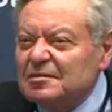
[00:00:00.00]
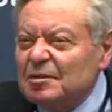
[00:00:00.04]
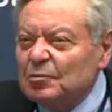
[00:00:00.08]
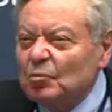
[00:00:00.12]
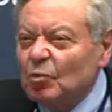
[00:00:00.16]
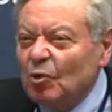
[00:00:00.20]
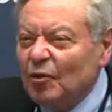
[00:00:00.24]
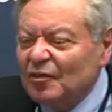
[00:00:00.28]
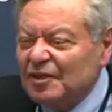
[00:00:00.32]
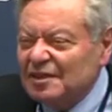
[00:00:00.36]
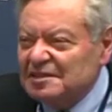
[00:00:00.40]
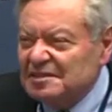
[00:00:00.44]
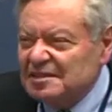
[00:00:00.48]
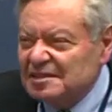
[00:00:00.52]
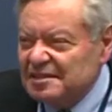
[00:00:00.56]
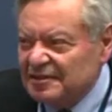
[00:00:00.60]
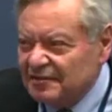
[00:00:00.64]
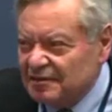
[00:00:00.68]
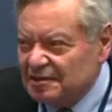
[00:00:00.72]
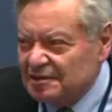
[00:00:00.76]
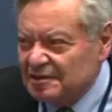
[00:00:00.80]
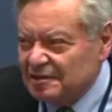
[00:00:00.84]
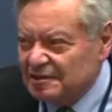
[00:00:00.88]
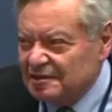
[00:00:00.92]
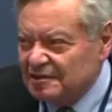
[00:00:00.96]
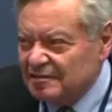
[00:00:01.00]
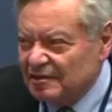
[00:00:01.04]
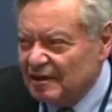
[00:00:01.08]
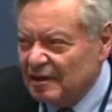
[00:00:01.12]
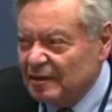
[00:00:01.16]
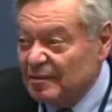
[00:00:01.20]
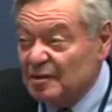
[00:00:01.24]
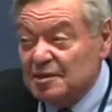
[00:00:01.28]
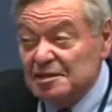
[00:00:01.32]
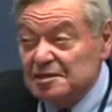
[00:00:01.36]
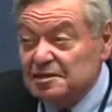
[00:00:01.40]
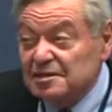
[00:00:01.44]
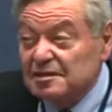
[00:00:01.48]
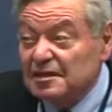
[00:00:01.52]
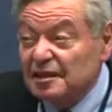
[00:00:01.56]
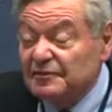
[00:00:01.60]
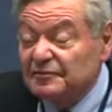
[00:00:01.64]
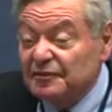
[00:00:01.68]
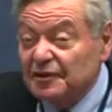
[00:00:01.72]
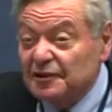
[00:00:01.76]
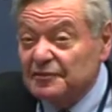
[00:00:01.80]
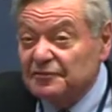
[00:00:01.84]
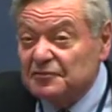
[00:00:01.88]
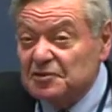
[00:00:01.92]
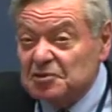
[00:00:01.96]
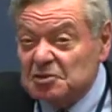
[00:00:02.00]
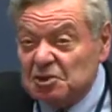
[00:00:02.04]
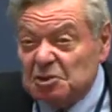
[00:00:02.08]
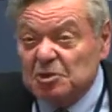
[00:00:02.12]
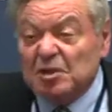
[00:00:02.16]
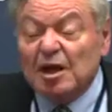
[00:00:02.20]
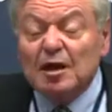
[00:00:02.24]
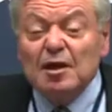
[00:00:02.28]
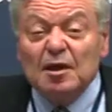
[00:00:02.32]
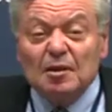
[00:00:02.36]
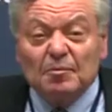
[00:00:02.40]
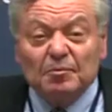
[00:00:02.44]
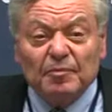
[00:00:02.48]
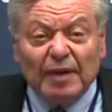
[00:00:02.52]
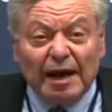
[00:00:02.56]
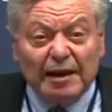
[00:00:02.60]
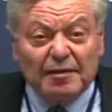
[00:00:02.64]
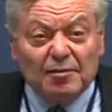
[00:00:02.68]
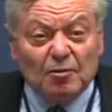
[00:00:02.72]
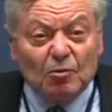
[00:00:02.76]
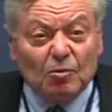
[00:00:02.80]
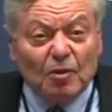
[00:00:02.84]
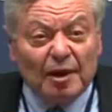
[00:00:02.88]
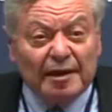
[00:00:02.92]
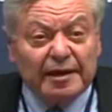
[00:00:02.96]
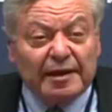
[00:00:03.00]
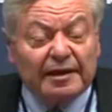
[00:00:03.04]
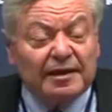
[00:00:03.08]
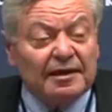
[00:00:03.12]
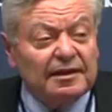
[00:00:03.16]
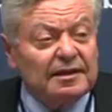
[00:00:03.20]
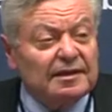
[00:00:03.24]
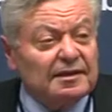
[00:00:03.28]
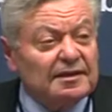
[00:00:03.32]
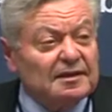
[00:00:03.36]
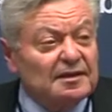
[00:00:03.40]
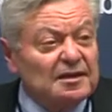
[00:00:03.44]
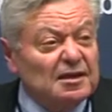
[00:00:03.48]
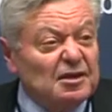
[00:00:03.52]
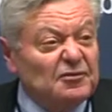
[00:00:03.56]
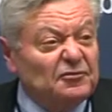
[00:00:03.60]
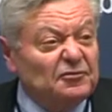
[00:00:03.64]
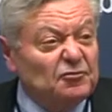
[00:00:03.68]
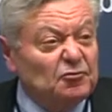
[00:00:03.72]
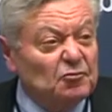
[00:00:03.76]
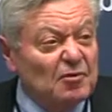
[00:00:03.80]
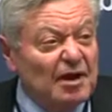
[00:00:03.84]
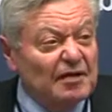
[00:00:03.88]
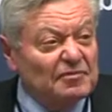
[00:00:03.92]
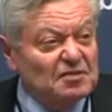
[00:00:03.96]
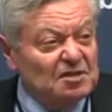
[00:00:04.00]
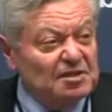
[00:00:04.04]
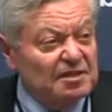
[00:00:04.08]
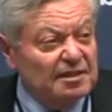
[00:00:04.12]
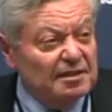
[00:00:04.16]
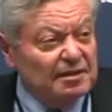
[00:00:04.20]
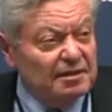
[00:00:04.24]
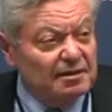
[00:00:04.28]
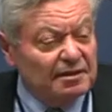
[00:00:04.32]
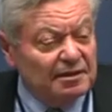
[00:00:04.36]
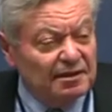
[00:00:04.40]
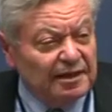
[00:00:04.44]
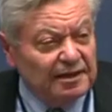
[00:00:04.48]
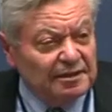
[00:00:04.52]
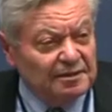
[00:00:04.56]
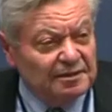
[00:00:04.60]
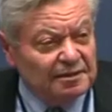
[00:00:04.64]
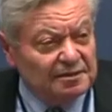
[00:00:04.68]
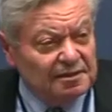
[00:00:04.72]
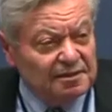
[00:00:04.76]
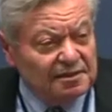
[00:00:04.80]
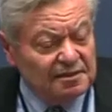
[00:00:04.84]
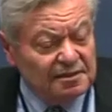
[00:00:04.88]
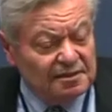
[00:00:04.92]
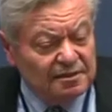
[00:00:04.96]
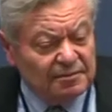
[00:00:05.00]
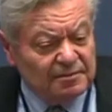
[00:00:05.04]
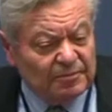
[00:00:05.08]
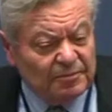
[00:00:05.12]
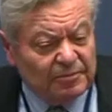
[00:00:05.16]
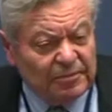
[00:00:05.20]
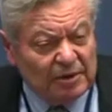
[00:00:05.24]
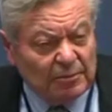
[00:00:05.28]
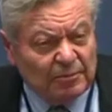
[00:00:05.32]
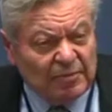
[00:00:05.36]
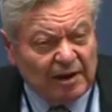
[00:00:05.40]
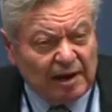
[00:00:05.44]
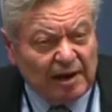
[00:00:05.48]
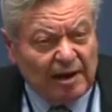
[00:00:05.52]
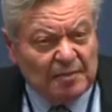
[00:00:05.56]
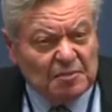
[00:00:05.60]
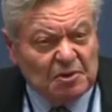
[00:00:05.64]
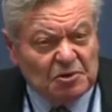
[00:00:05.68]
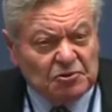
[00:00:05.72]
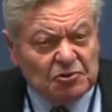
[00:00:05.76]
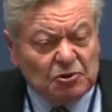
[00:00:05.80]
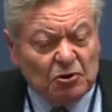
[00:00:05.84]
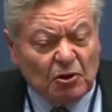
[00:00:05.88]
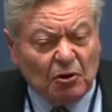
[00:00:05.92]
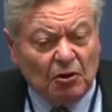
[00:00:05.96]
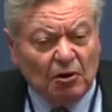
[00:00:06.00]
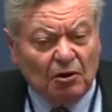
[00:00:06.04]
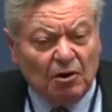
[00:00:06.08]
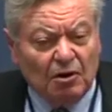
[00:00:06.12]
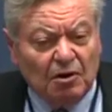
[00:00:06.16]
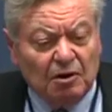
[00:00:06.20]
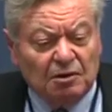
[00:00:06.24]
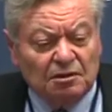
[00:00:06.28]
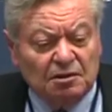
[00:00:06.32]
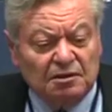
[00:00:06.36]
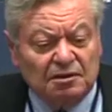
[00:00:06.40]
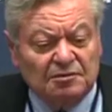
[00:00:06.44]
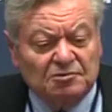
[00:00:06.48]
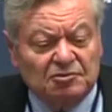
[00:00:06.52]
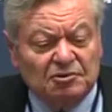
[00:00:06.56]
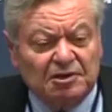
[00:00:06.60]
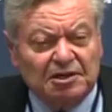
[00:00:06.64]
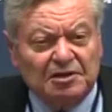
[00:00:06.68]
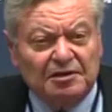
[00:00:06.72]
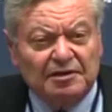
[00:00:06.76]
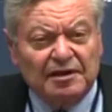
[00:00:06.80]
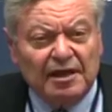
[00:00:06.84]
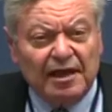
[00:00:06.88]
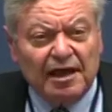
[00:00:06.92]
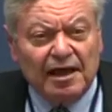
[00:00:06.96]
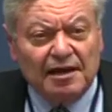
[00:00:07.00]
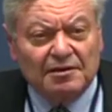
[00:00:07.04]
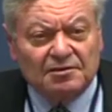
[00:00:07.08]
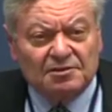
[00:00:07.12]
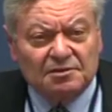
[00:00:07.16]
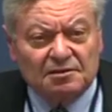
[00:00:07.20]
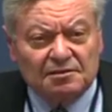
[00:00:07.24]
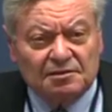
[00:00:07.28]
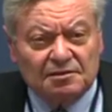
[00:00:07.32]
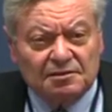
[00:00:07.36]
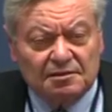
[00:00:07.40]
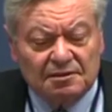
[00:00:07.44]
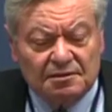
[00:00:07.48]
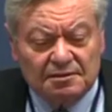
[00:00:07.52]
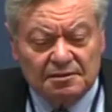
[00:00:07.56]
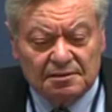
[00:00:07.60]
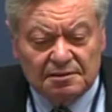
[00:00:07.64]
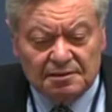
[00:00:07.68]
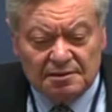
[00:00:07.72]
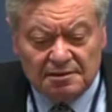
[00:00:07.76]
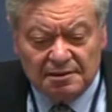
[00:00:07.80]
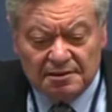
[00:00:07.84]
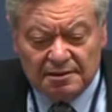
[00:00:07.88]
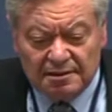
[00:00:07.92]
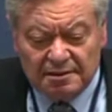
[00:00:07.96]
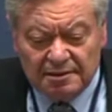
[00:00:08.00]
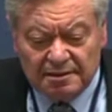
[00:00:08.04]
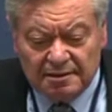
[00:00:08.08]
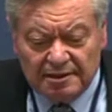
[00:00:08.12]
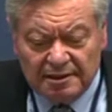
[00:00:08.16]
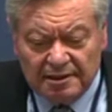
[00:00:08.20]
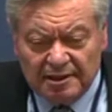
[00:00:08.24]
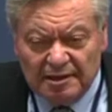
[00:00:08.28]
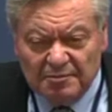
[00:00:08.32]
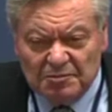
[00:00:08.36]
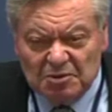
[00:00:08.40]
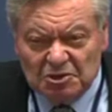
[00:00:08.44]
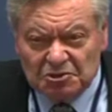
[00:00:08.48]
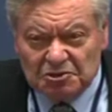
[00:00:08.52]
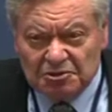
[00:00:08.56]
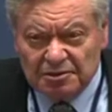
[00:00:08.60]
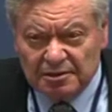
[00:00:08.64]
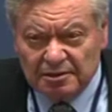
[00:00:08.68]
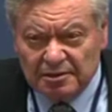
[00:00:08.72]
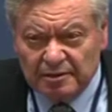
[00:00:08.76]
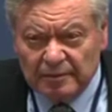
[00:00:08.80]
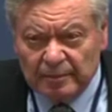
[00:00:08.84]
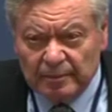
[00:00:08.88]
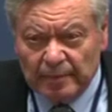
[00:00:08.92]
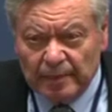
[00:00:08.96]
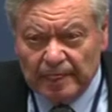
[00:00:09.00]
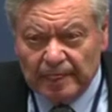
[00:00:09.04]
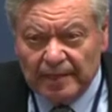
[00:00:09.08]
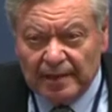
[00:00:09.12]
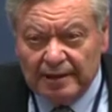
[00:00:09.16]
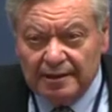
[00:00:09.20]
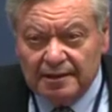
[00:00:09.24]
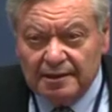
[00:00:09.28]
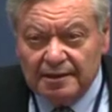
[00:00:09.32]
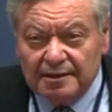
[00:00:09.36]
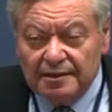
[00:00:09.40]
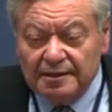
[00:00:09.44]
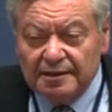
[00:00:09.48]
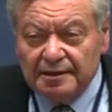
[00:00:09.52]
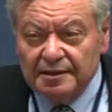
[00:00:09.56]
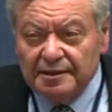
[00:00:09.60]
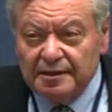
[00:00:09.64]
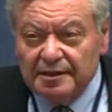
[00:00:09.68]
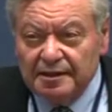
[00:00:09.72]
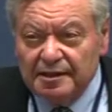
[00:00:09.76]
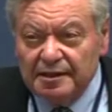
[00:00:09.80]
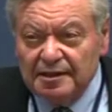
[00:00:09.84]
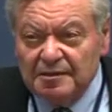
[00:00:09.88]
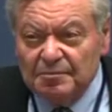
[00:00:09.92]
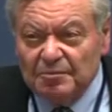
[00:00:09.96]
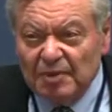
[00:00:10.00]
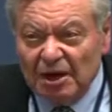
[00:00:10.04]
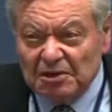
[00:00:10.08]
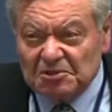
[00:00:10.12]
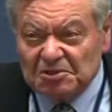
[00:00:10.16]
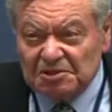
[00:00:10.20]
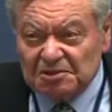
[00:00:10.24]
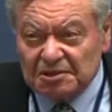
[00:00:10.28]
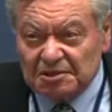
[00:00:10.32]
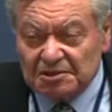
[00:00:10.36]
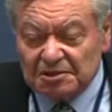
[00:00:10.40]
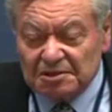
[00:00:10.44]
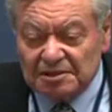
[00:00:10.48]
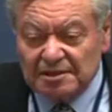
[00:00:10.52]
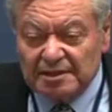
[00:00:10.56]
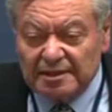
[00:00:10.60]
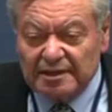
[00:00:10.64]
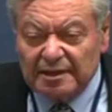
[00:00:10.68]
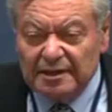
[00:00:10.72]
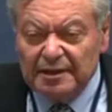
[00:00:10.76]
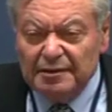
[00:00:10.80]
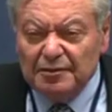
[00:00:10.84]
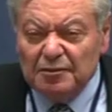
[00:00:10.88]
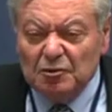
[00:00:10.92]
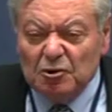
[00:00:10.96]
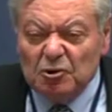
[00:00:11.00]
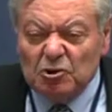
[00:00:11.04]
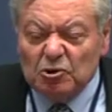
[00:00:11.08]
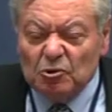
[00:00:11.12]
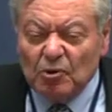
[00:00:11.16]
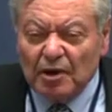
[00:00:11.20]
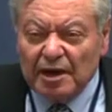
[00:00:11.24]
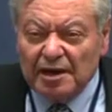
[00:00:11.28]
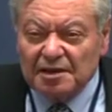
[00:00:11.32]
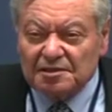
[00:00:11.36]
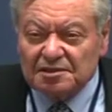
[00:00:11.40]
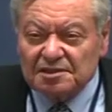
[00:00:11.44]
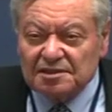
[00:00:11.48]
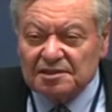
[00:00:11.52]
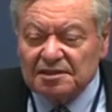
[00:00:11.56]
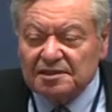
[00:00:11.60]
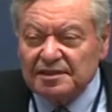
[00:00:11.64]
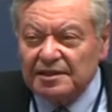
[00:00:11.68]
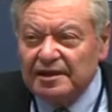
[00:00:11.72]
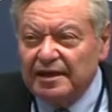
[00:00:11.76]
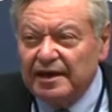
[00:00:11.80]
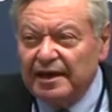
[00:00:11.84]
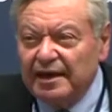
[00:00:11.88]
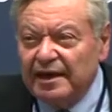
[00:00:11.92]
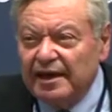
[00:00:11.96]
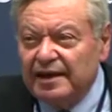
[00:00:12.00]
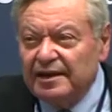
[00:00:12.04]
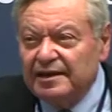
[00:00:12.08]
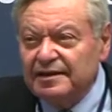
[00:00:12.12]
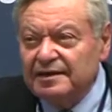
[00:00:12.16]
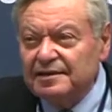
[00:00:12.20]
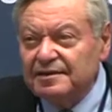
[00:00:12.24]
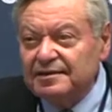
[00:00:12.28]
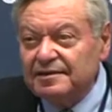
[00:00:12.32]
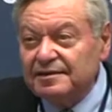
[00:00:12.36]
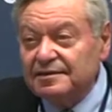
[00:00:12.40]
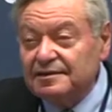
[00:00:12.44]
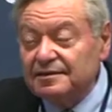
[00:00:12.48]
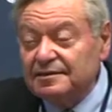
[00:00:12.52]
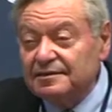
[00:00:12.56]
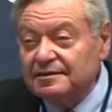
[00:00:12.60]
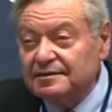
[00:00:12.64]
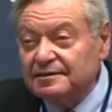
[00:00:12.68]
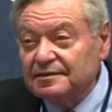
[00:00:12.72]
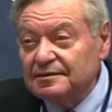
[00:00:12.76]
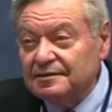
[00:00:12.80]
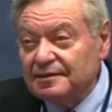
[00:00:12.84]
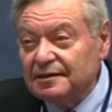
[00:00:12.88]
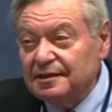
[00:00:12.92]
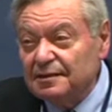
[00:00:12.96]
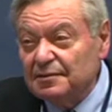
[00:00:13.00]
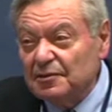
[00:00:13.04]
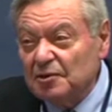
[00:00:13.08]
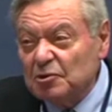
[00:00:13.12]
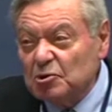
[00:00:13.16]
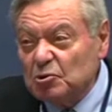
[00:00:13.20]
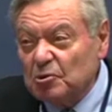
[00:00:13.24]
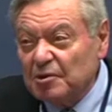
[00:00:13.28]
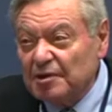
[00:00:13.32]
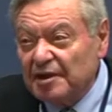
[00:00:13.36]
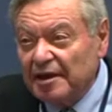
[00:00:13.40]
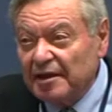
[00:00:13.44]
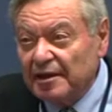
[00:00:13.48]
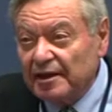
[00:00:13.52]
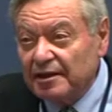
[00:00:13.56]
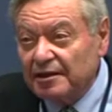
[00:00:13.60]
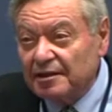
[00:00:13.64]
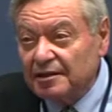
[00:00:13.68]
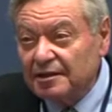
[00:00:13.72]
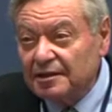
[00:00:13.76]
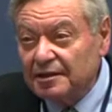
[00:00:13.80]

more than 70 times. This is not very efficient. By the way, if you have seen the latest parameter on greenhouse emission in buses in the US and in the UK,